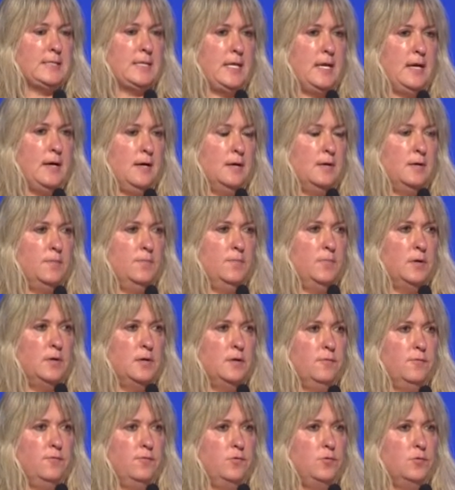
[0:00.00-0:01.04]
that, but
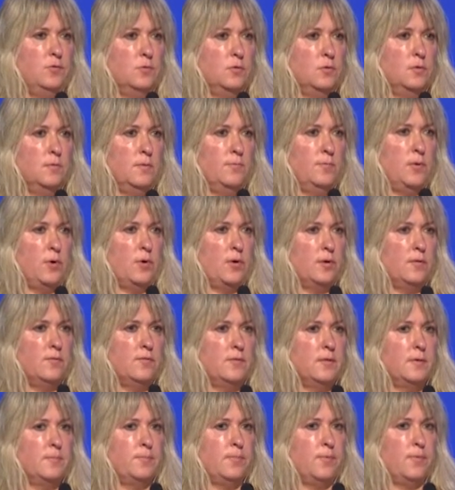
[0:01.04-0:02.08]
if you're part
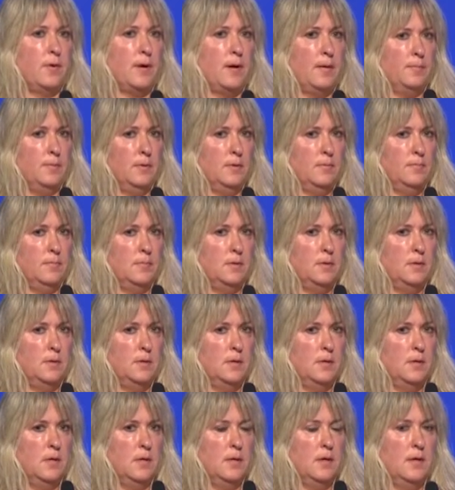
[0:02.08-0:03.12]
of the problem,
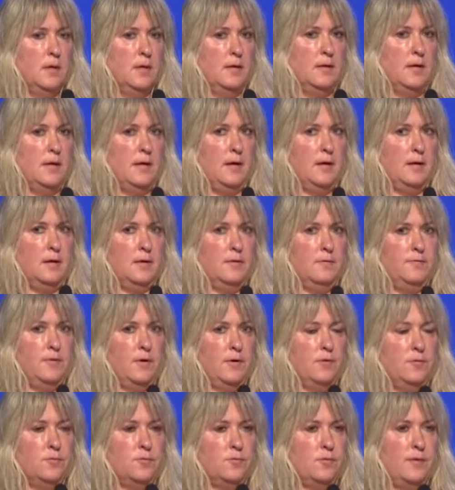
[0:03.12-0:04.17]
then if
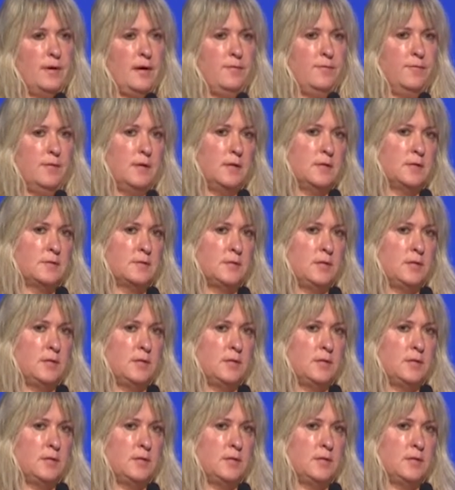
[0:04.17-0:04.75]
other traffic is